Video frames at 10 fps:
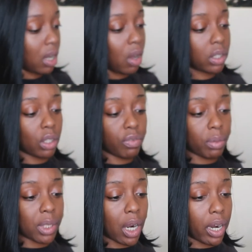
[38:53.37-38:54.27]
also
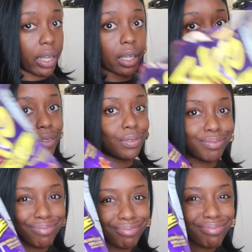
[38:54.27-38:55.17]
from target
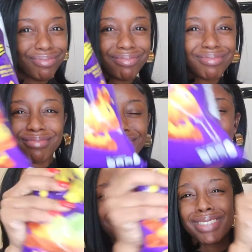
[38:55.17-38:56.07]

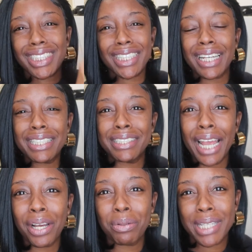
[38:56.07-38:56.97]
she got these
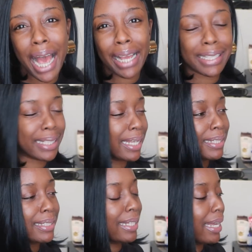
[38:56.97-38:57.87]
dang on takis i
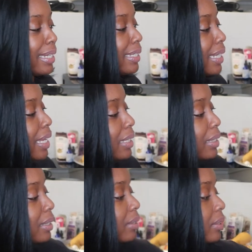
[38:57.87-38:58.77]
can't stand these things
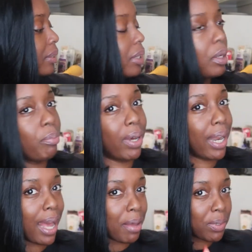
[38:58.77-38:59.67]

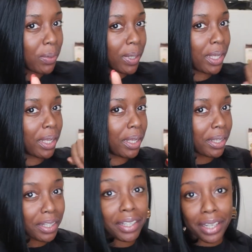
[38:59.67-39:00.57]
but i'm
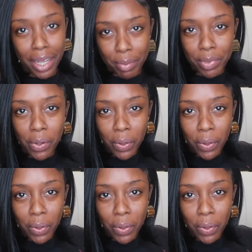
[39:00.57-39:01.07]
low-key i am